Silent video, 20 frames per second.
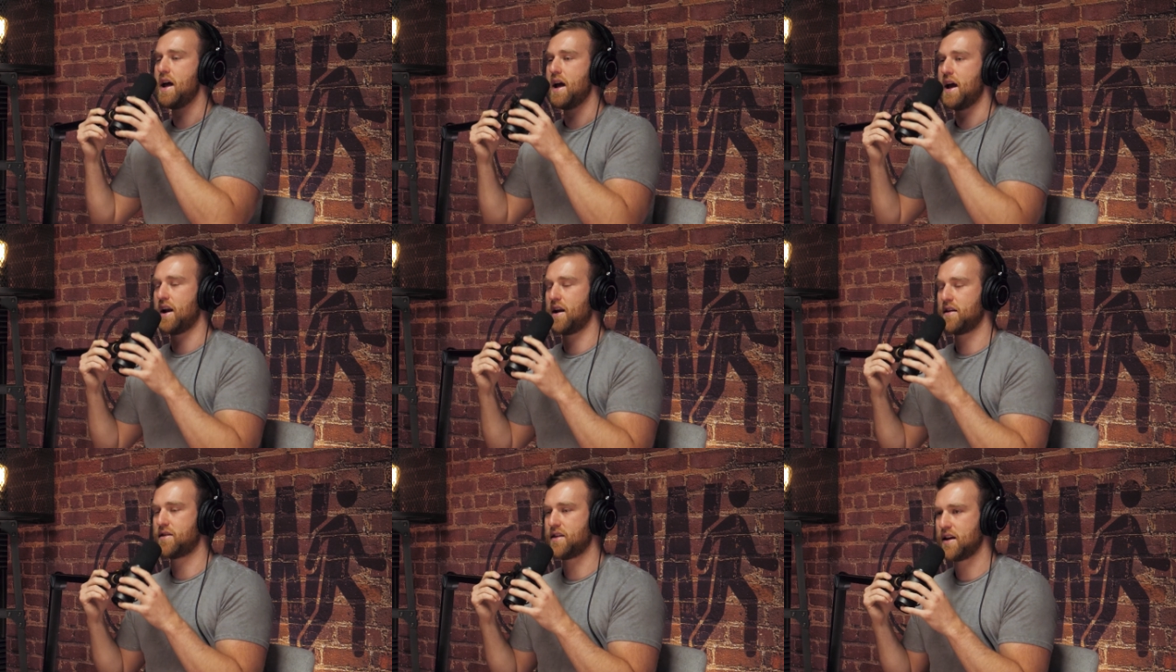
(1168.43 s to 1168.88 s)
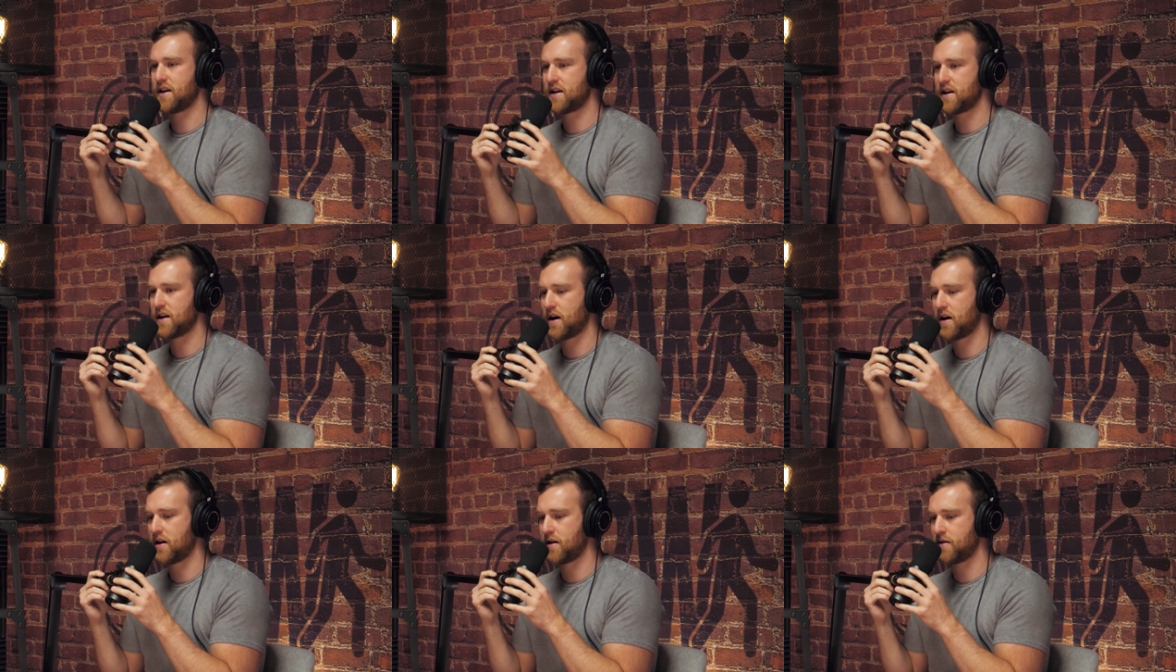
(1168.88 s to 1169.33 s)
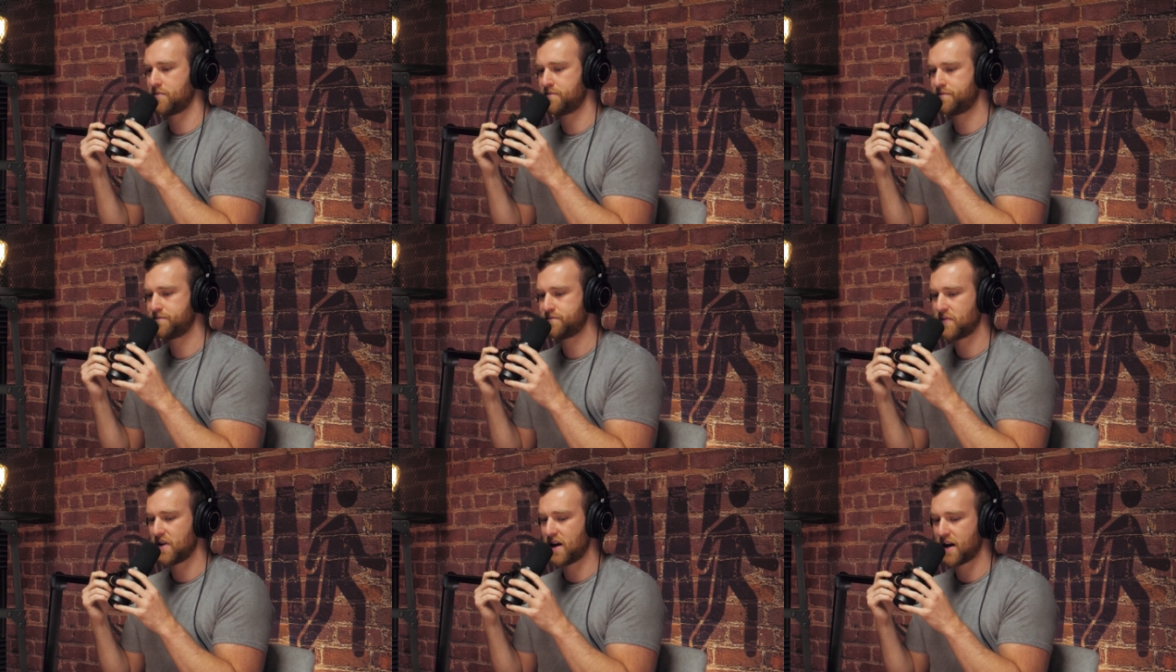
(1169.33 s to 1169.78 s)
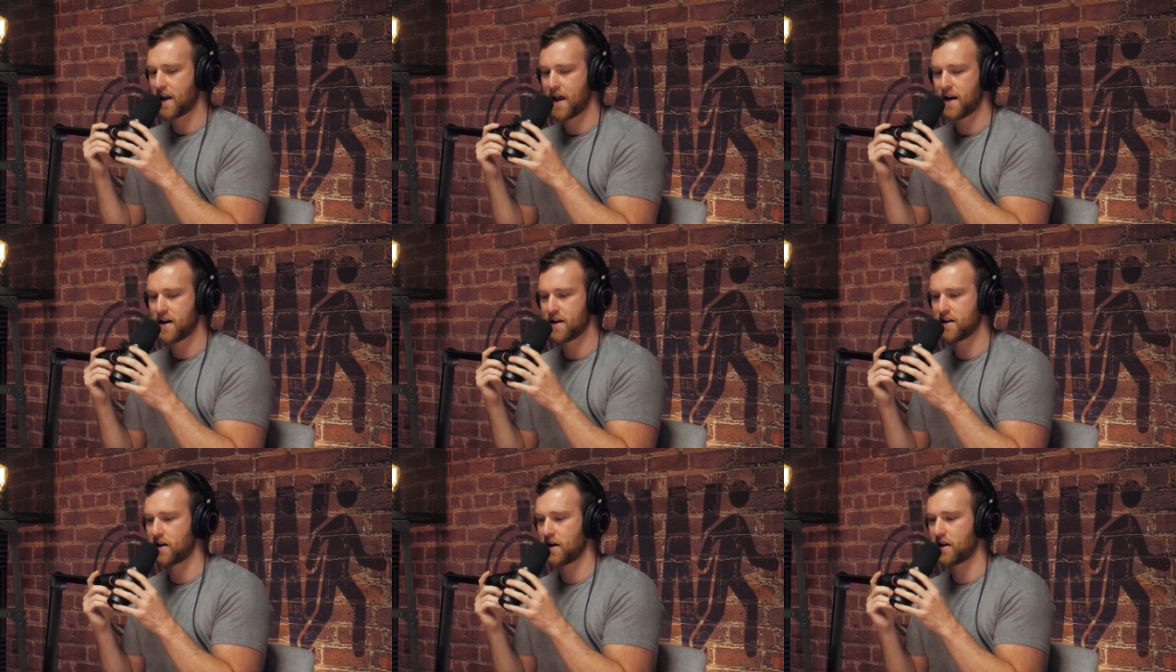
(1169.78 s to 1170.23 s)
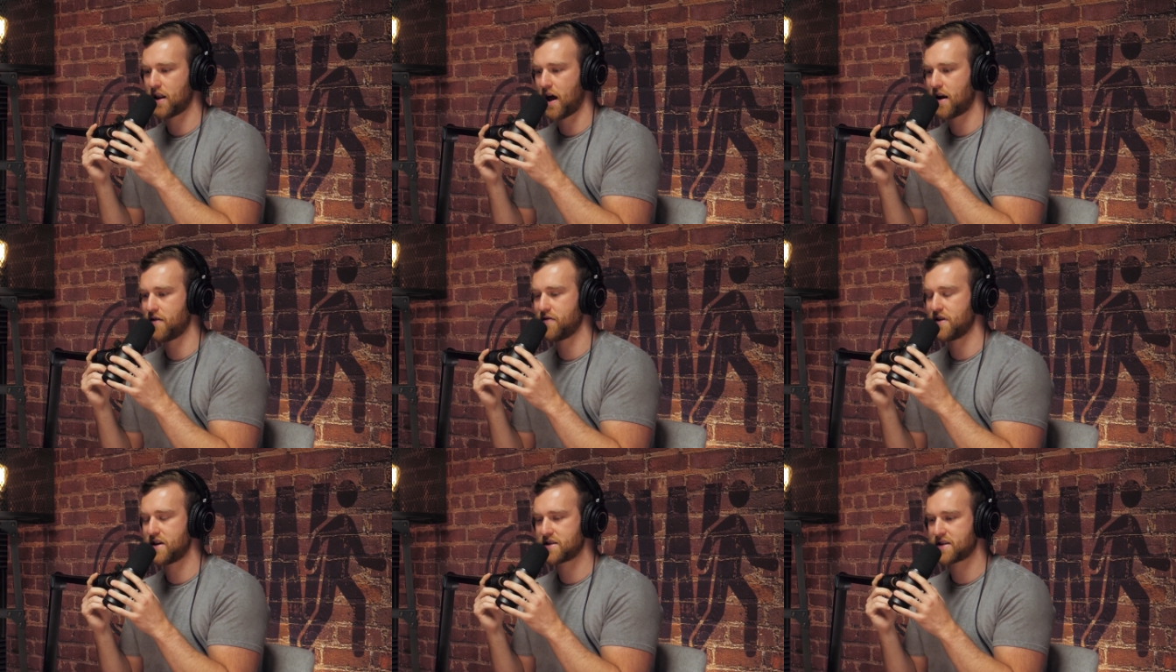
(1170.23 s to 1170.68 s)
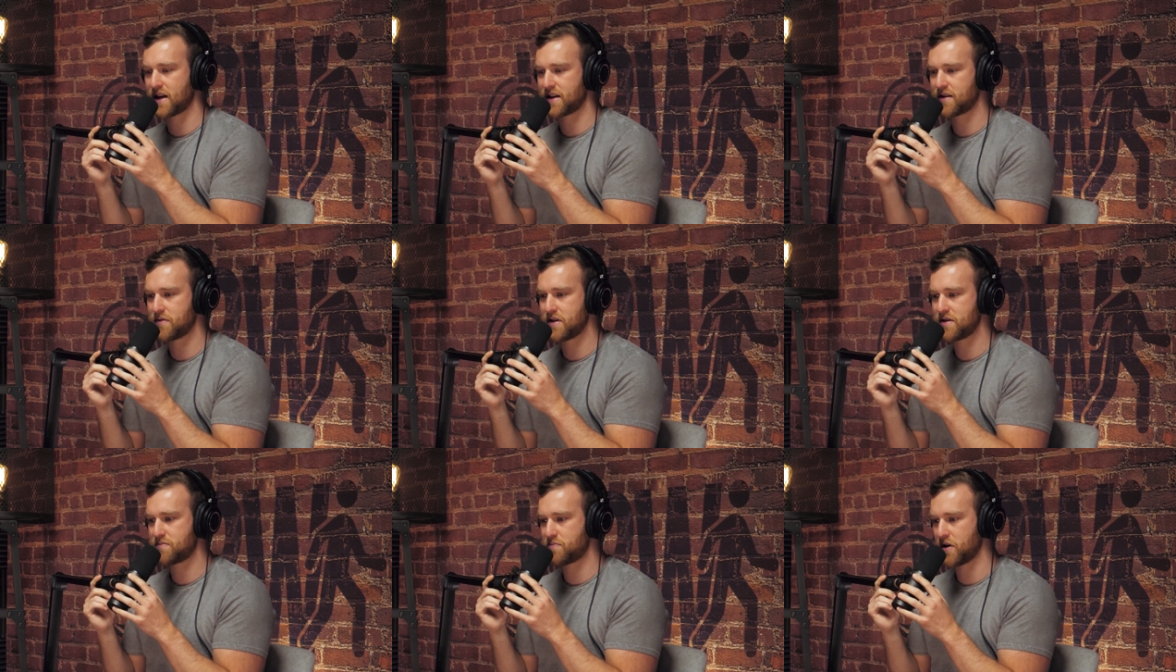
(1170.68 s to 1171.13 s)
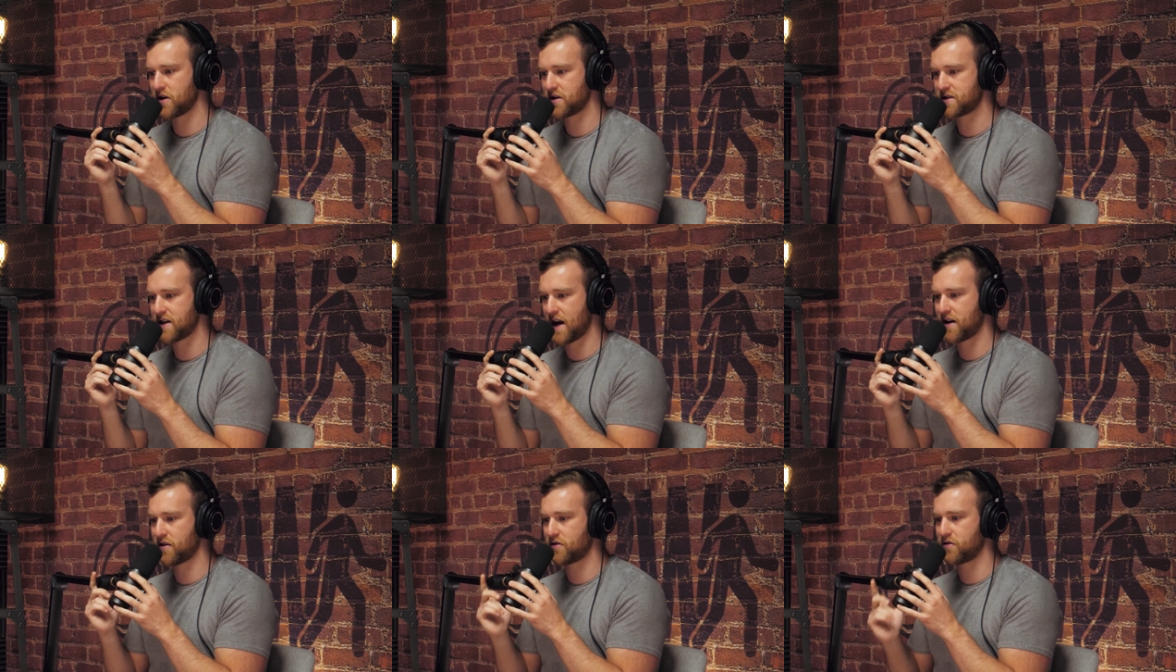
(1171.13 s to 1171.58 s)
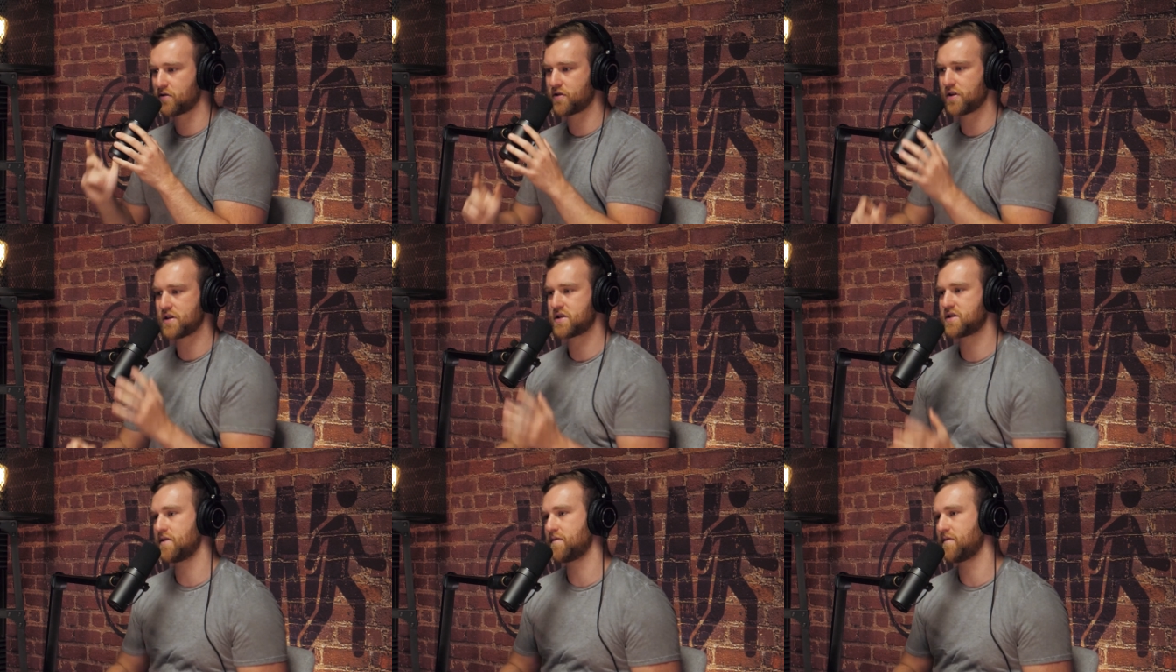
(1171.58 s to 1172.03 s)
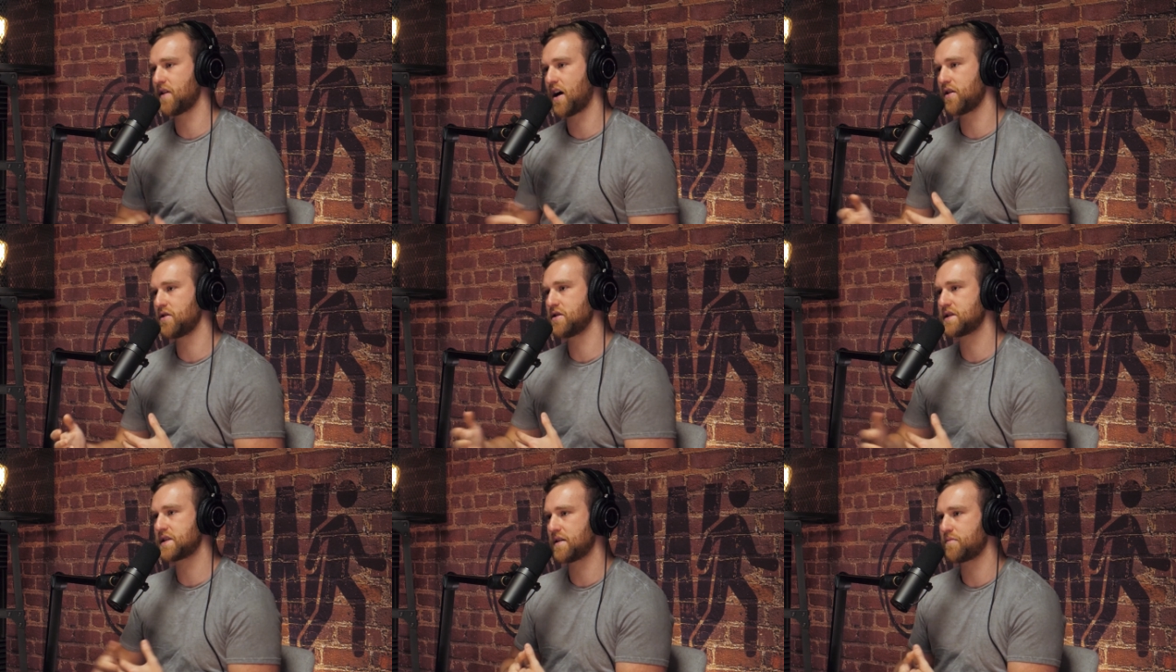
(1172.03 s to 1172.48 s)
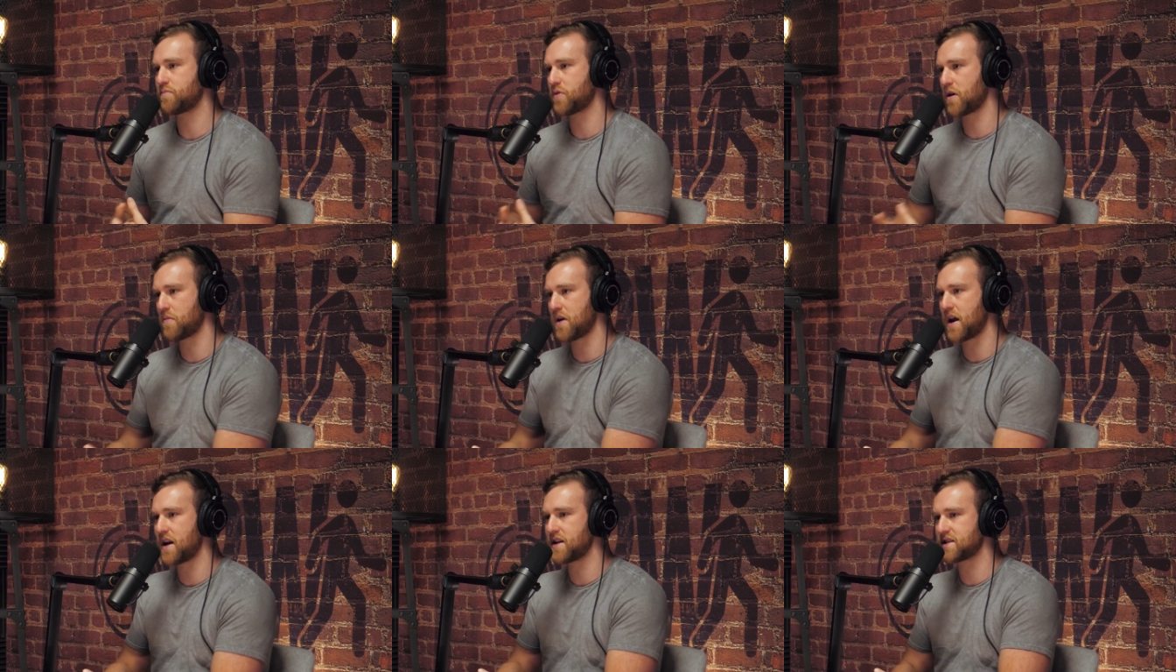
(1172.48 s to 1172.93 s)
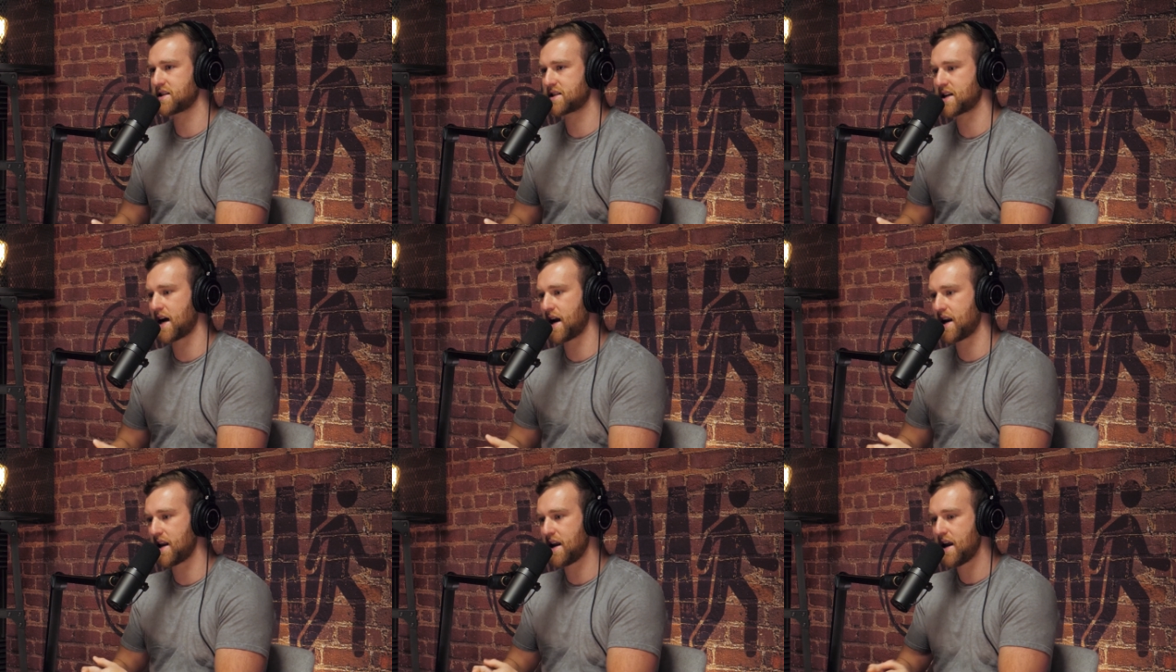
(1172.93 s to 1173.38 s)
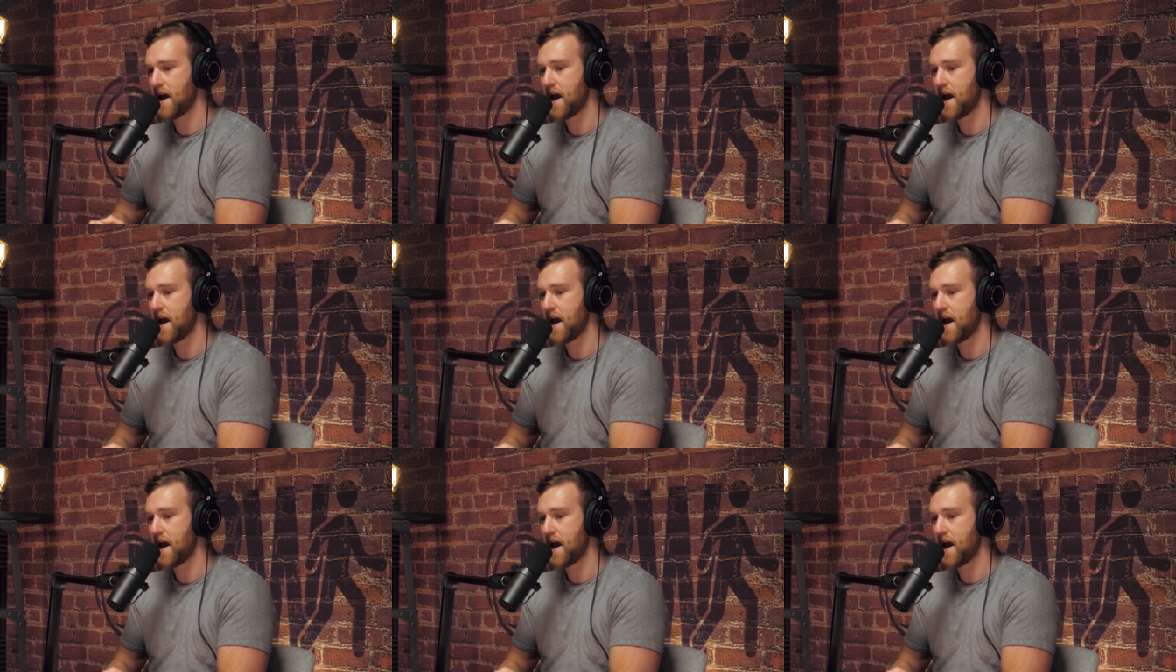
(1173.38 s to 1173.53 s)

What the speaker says: And I think, again, a lot of it is like these puritanical Christian values that have permeated society.